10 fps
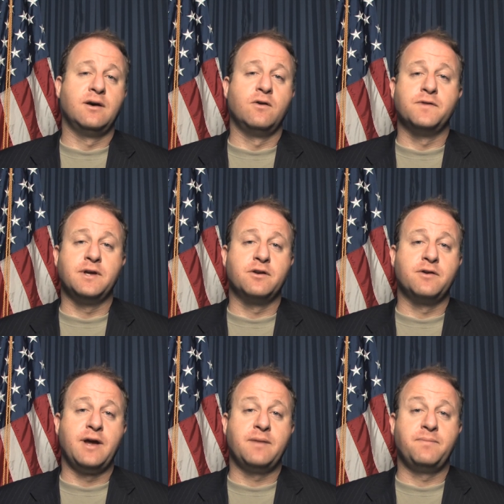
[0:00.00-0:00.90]
over the
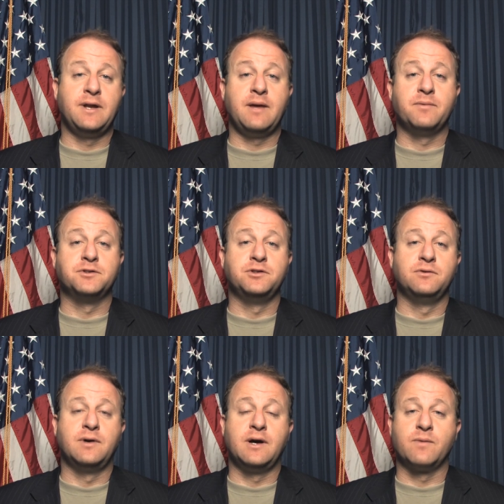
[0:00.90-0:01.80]
internet, being able
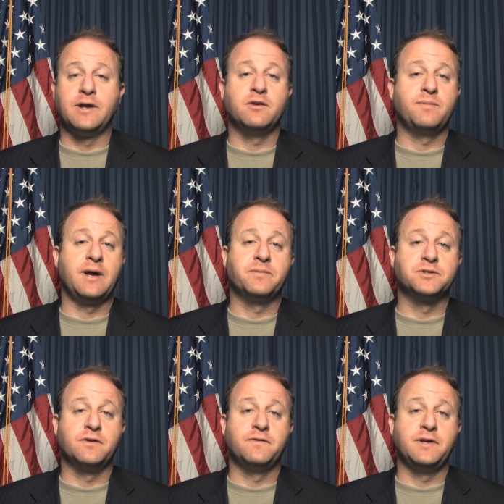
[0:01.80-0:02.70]
to write their
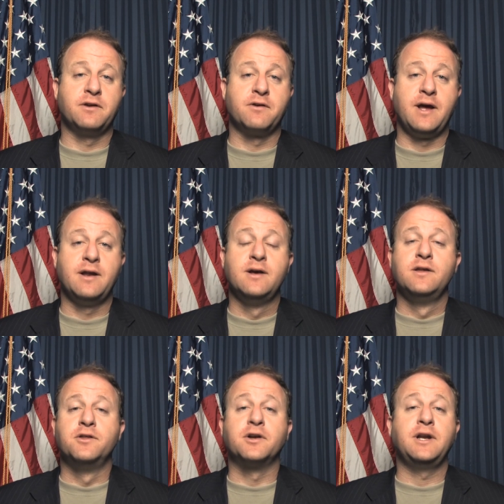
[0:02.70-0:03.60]
papers over the internet,
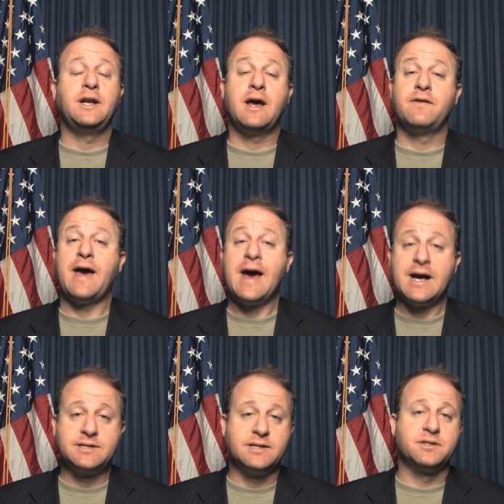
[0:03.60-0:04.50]
they're going to need to have
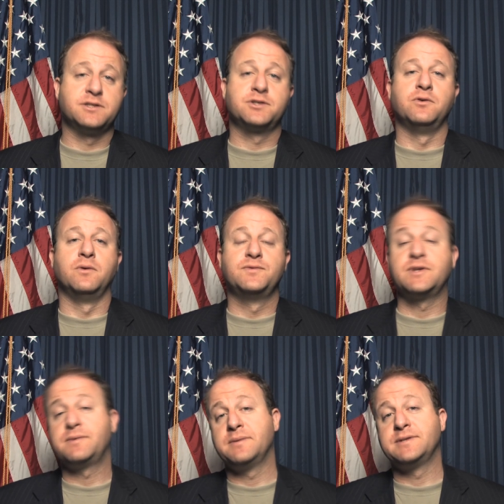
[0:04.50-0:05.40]
access at school.
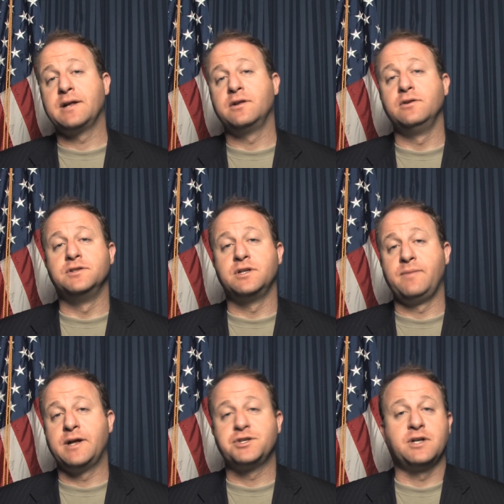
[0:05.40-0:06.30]
Sometimes that includes a
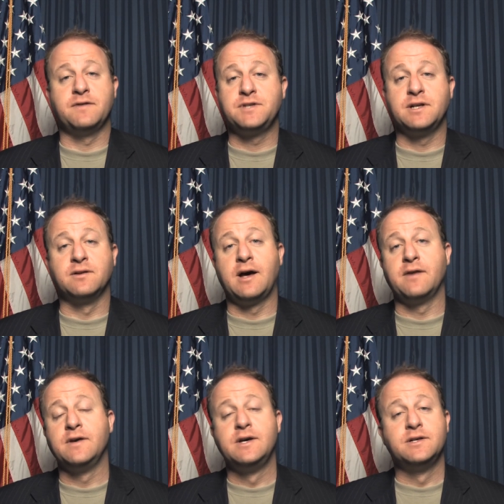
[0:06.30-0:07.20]
dimension. I've seen a
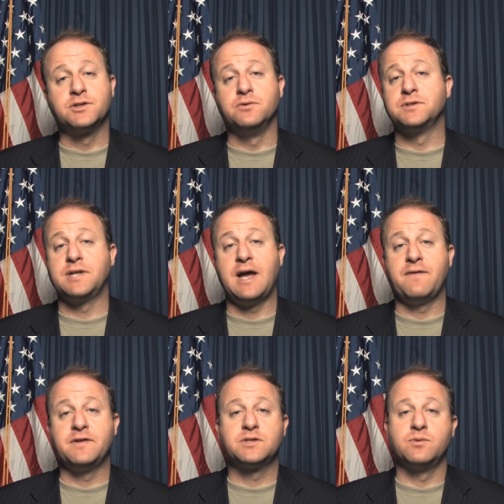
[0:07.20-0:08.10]
lot of schools that
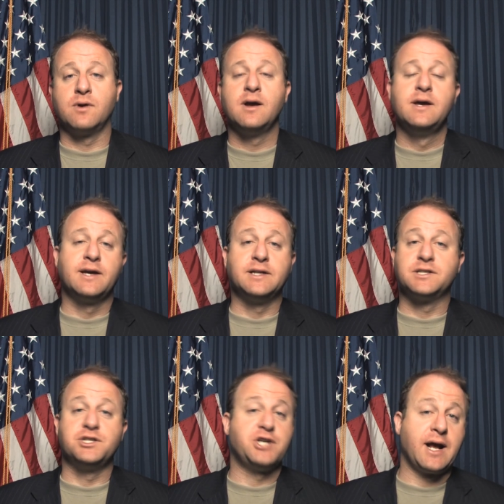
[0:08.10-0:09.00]
have this where kids
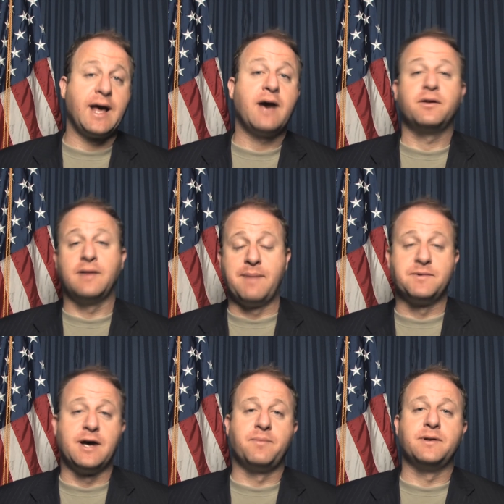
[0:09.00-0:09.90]
can check out a
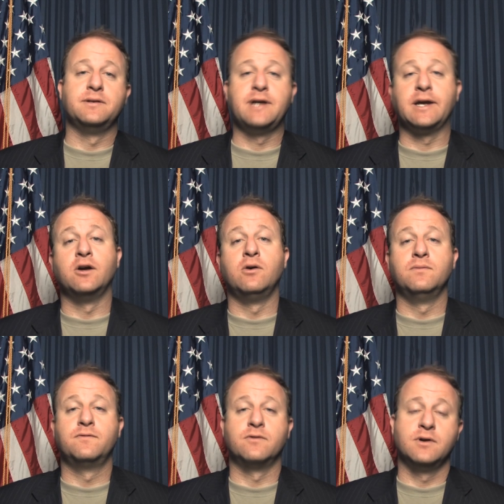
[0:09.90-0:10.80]
laptop and take it
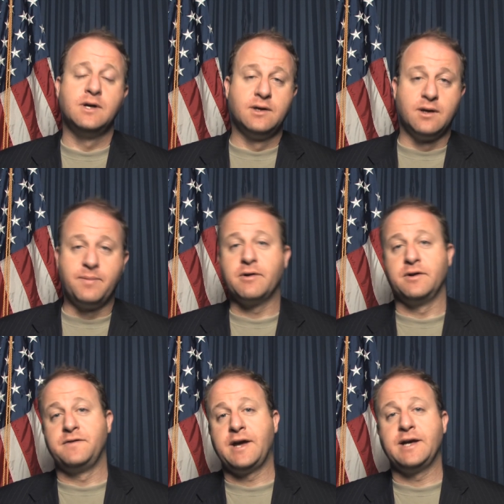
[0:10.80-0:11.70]
home for a
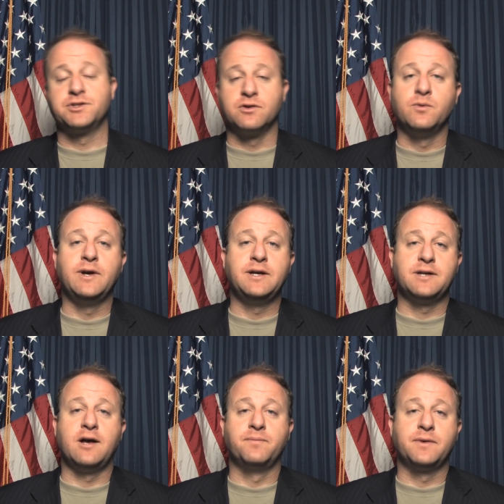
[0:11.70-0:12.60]
period of days or a week
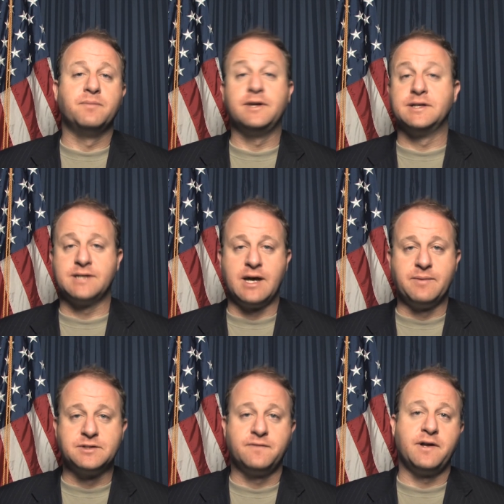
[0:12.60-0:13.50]
to help complete
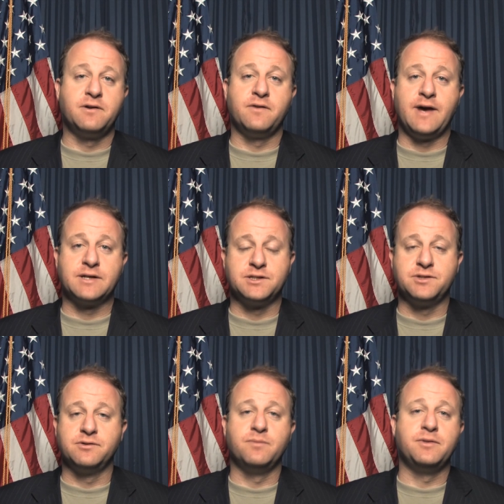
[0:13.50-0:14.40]
assignments if they don't have access
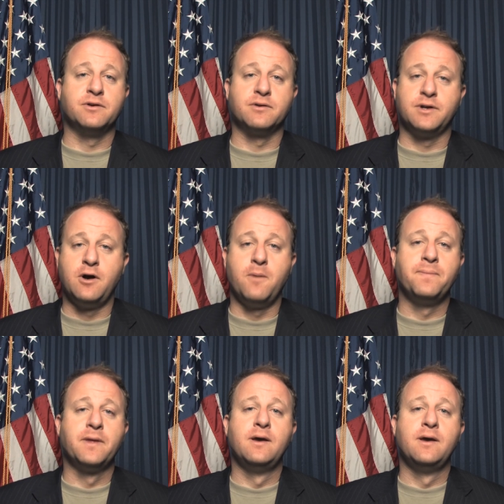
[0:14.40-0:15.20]
to a computer at home.